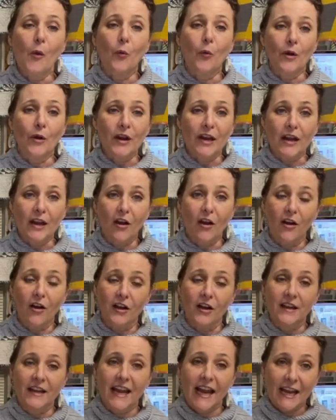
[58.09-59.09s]
working
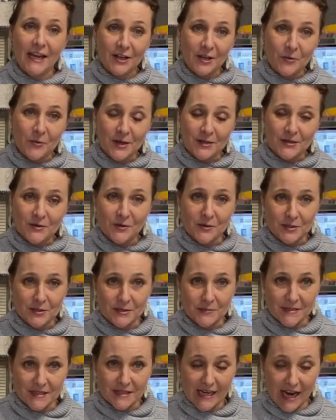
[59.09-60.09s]
on AQS
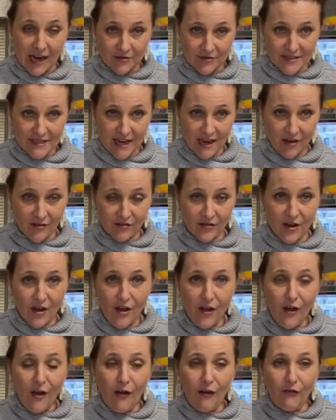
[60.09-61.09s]
Christmas Countdown
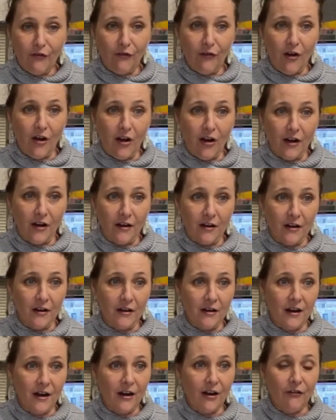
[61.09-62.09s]
for
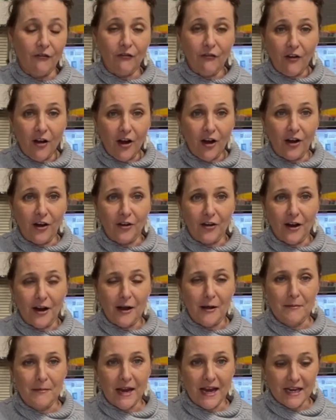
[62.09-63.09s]

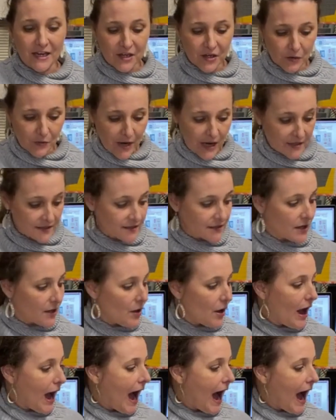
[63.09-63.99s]
AQS.